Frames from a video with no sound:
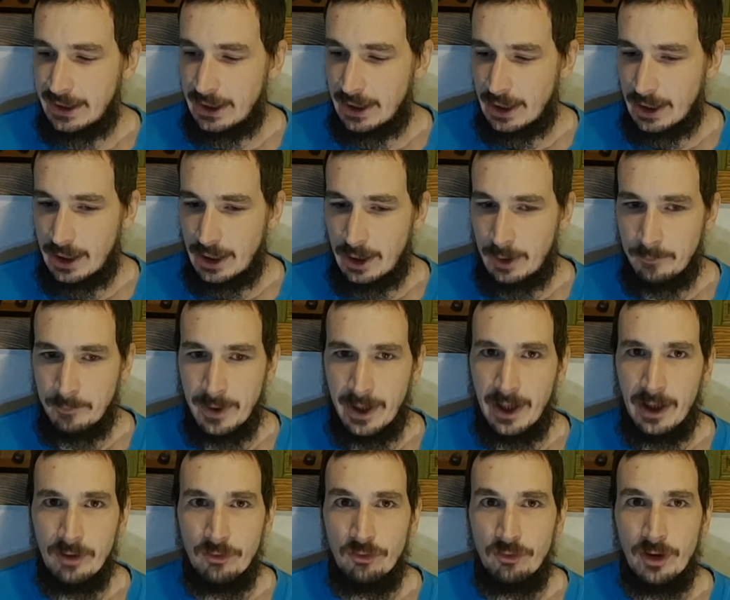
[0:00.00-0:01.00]

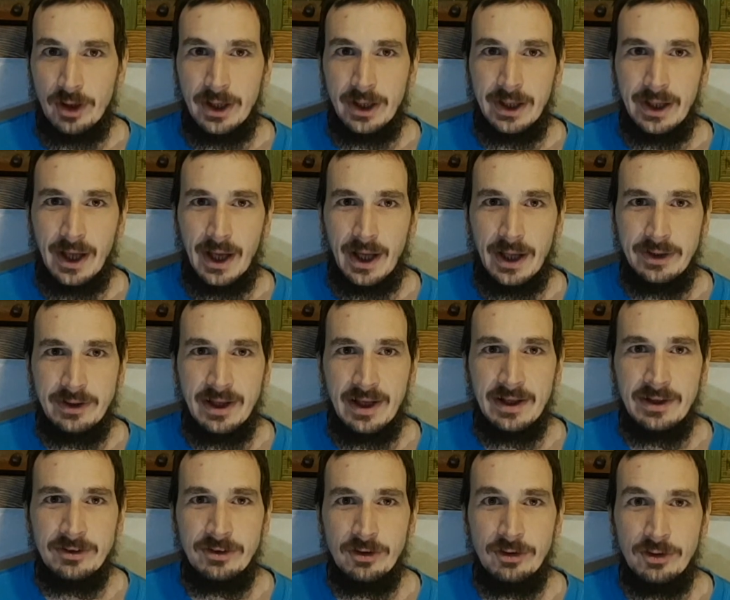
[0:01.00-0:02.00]
as I
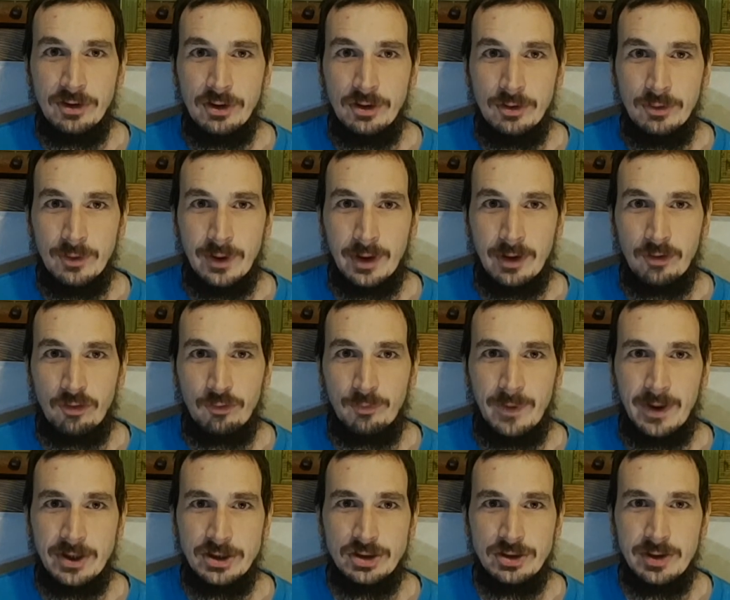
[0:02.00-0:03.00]
tend to do, and
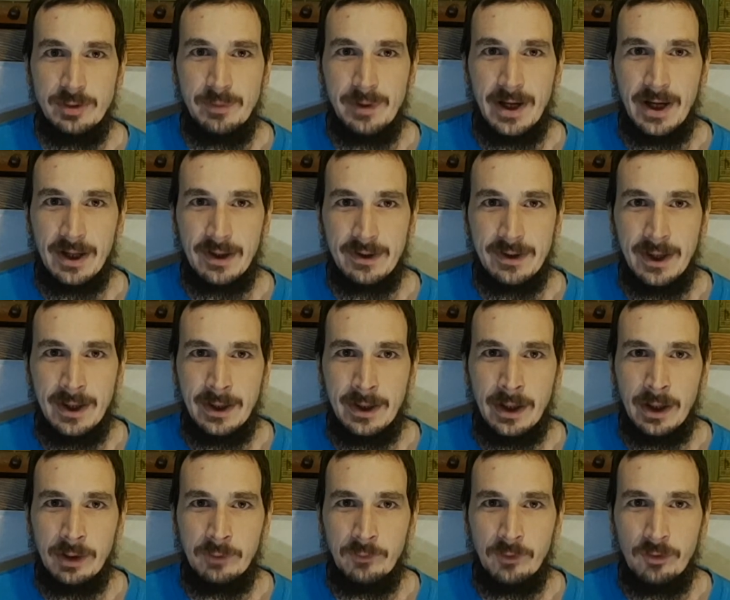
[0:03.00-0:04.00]
especially back then,
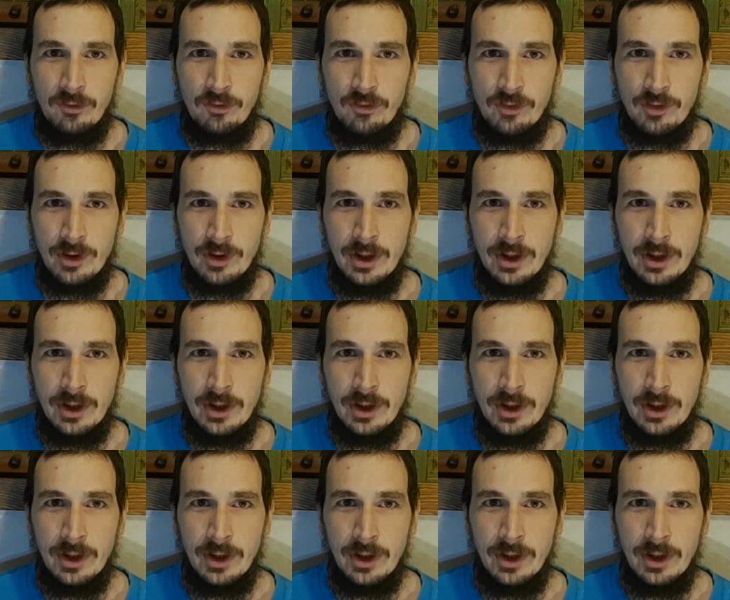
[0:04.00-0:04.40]
I was